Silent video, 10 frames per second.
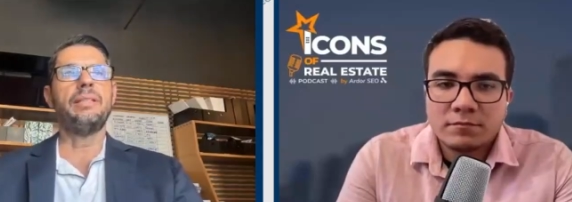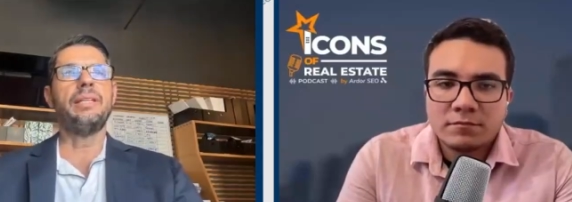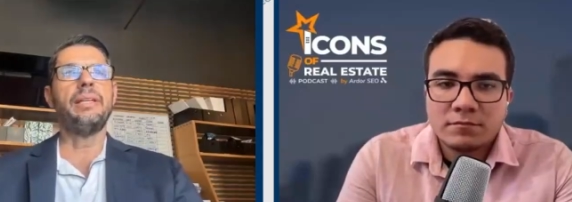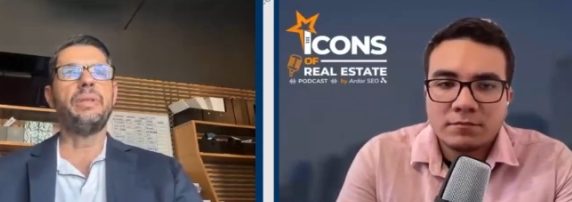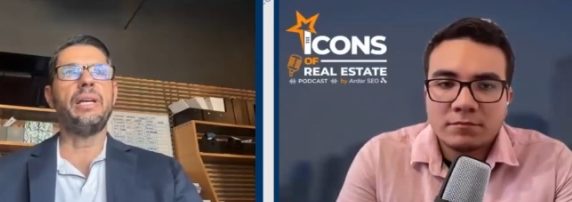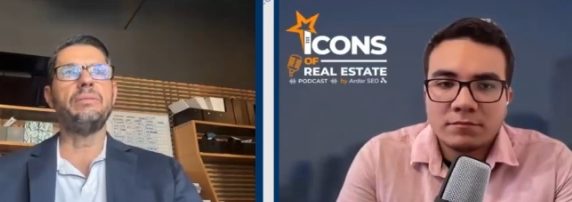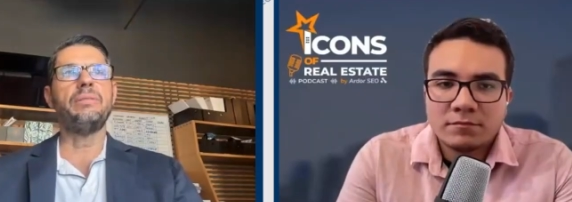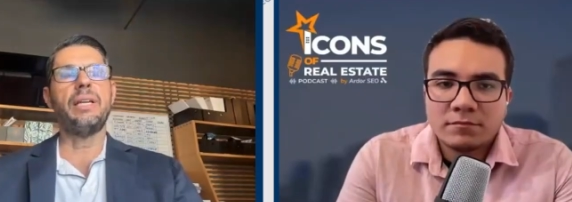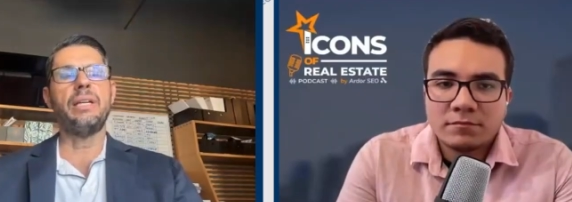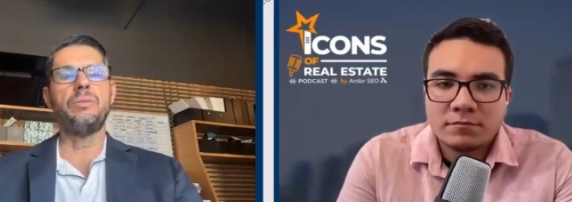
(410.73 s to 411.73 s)
Speaker 1: time,
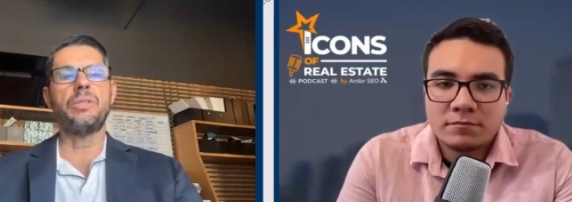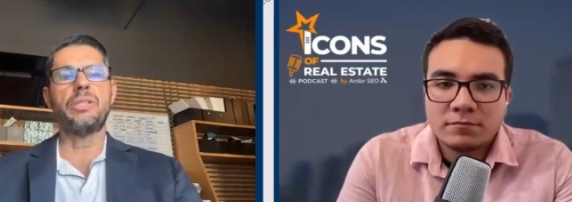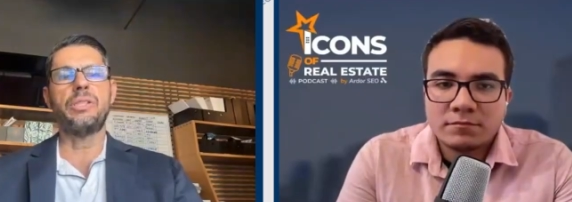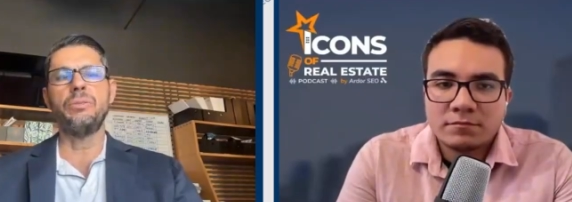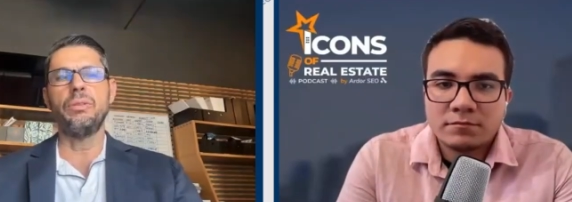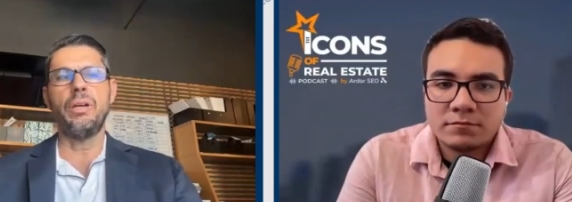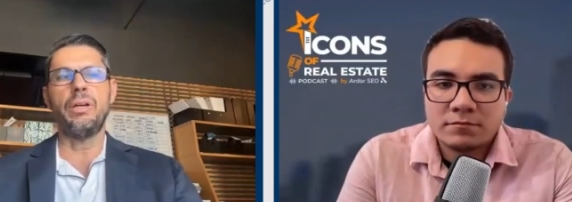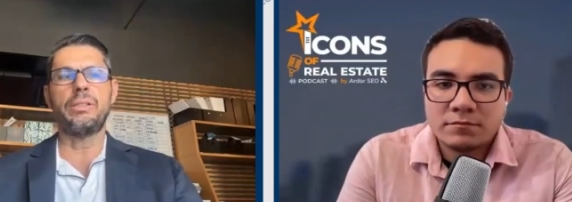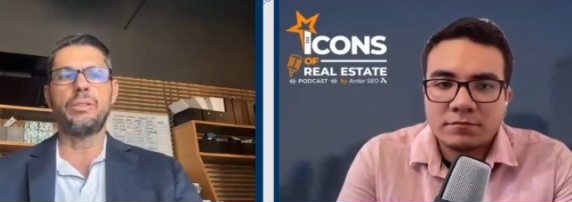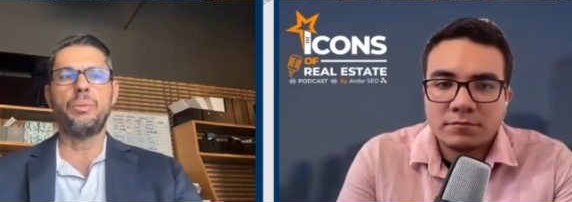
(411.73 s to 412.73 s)
downtown was still
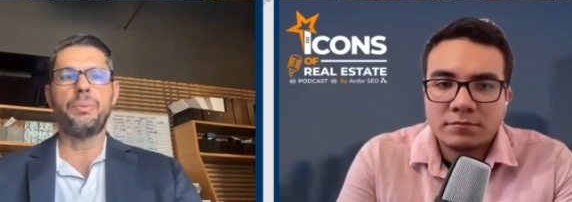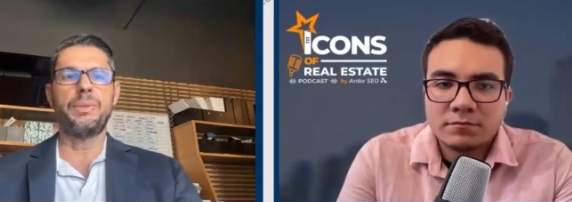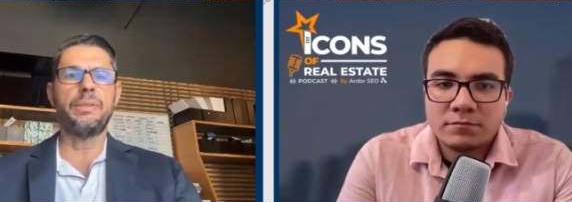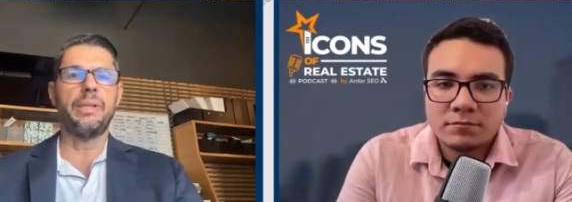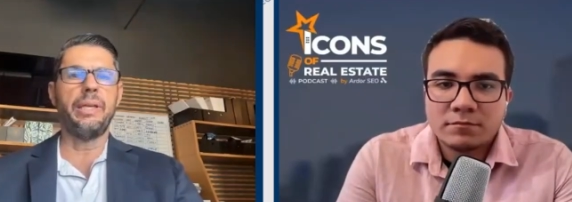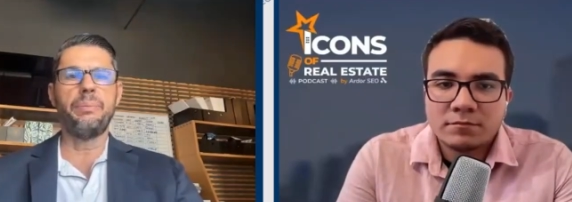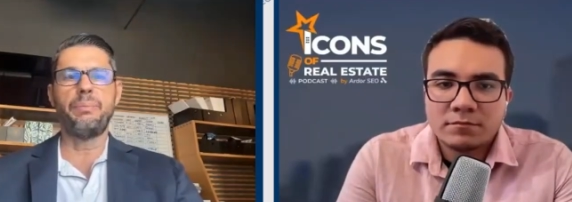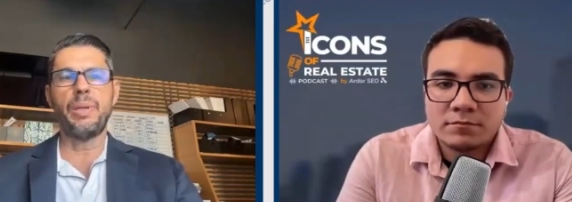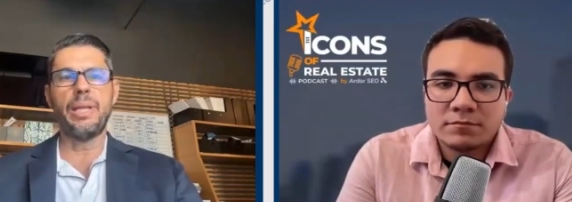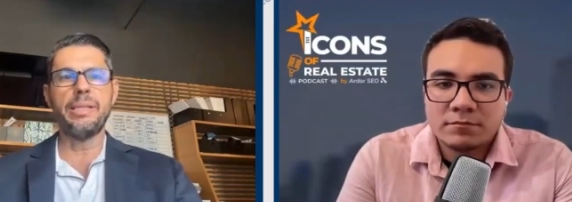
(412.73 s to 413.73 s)
not a super hip
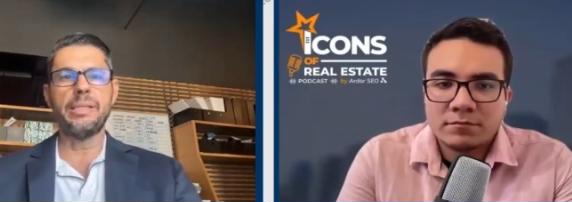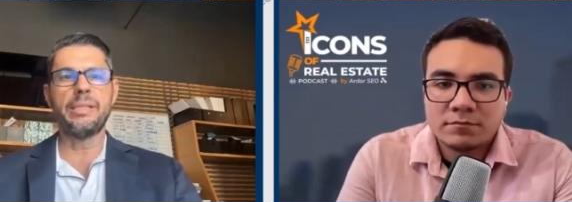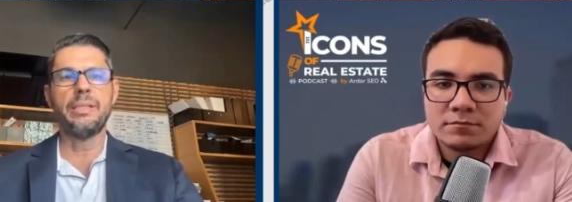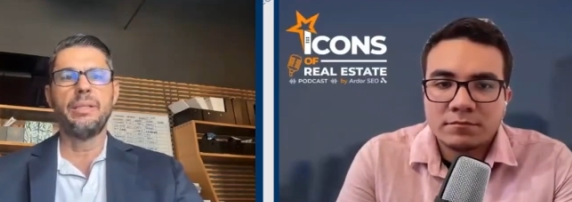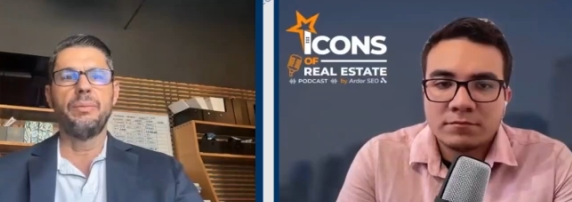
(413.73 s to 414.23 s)
place.